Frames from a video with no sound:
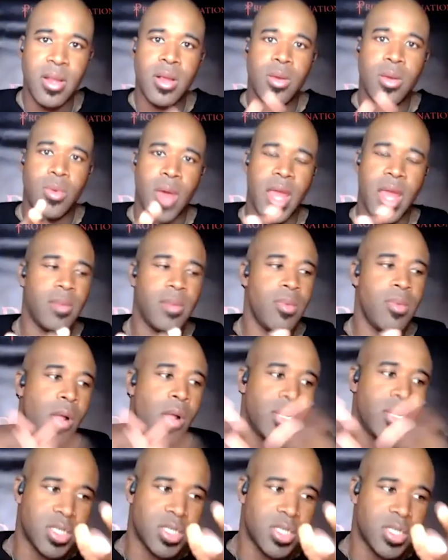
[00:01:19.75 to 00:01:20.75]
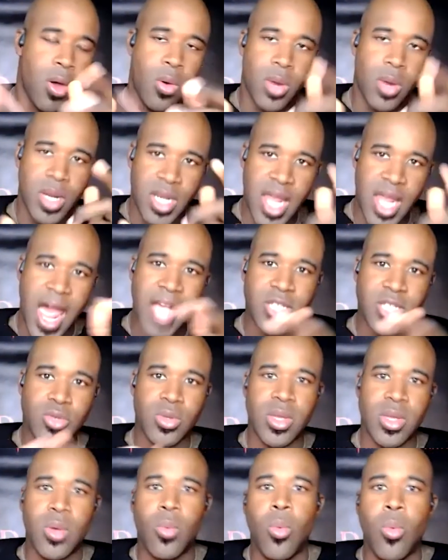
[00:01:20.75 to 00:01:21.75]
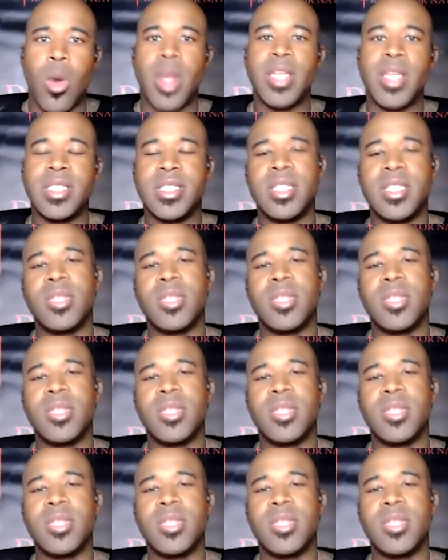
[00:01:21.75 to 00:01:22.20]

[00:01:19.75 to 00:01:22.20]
Right? So naturally, what is it that